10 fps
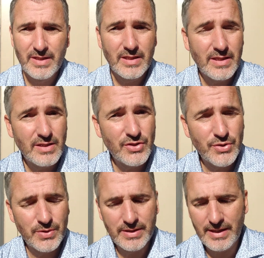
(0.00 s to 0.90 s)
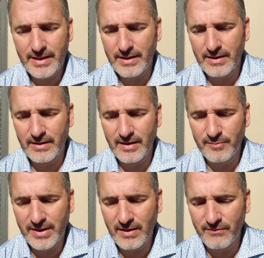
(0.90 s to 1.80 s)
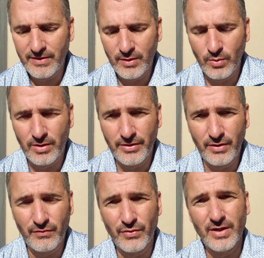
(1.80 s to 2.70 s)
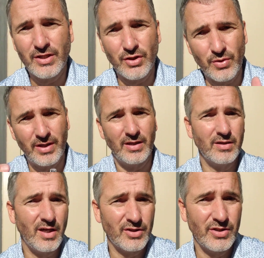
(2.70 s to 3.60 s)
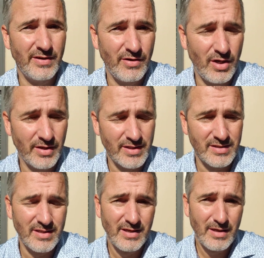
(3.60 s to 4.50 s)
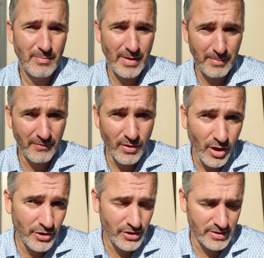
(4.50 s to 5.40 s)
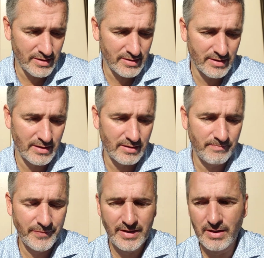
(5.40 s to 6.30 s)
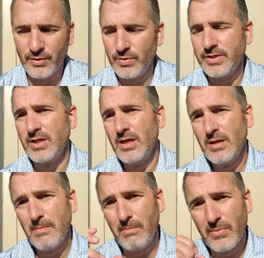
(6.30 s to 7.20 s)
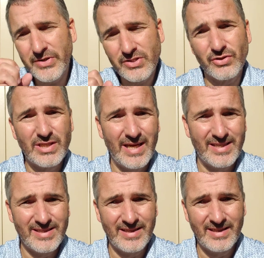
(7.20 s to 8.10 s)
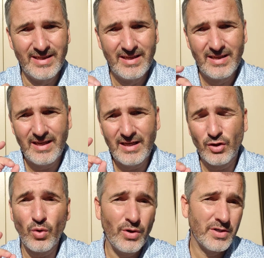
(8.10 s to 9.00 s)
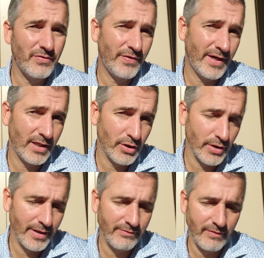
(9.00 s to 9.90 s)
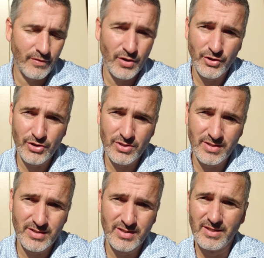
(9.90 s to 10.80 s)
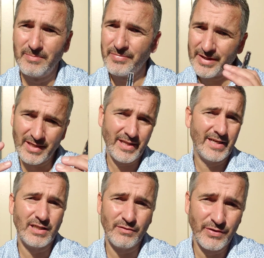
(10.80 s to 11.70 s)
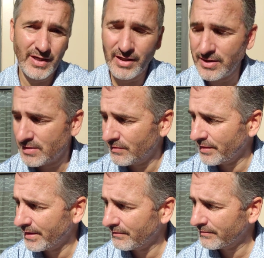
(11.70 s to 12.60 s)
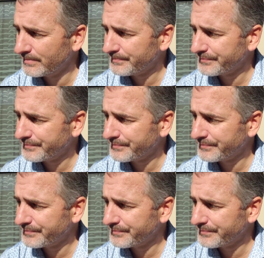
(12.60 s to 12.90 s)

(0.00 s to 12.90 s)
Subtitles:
In doing that, I've become very well known for integrating Dr. David Hawkins' map of consciousness in it. In other words, muscle testing and quantifying your level of consciousness on a lot of different areas of your life.